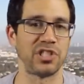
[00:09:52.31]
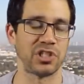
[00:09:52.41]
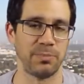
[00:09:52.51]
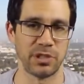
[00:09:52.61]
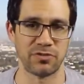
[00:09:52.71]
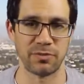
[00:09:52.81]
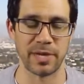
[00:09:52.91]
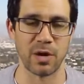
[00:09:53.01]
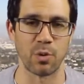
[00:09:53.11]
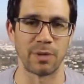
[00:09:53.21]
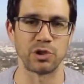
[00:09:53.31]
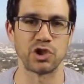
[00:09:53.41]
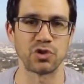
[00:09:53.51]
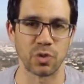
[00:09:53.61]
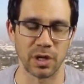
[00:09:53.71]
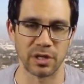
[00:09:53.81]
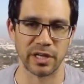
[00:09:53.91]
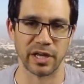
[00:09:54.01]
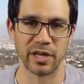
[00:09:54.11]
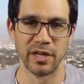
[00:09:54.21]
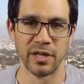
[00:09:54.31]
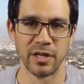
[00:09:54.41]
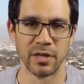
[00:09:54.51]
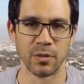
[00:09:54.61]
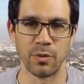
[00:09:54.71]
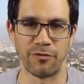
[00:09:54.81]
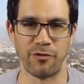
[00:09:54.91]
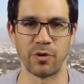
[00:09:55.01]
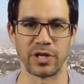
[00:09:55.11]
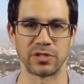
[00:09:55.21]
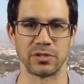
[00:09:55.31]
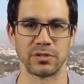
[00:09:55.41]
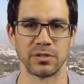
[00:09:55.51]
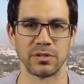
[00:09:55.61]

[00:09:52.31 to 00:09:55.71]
6 months from now where I'm struggling with focus.